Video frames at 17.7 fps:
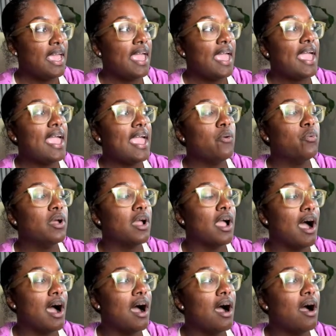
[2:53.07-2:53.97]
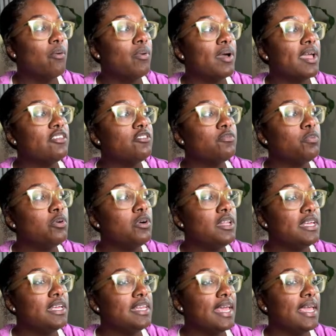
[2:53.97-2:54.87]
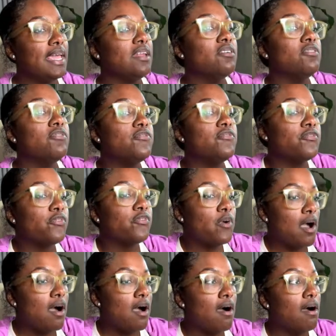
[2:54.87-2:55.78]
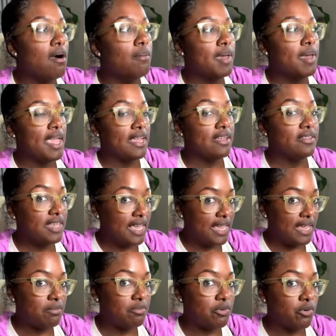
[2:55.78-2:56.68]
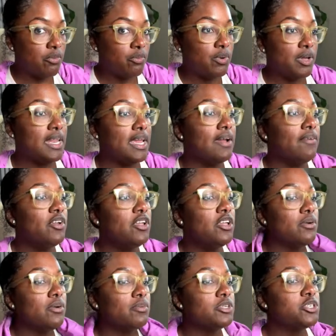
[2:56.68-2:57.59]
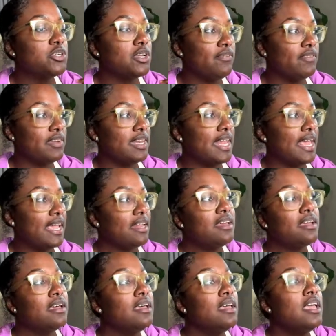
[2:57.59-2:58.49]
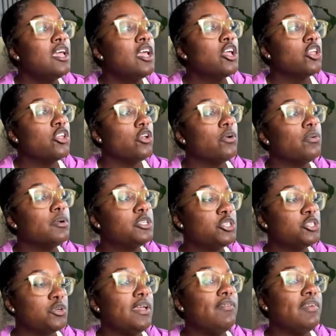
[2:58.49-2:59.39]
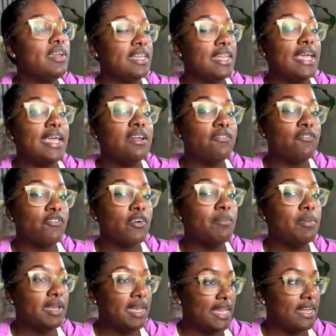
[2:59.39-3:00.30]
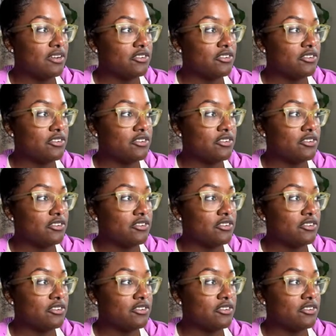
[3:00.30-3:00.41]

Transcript: And we're always pulling data from a table. Whenever you're retrieving data, you're retrieving data from a data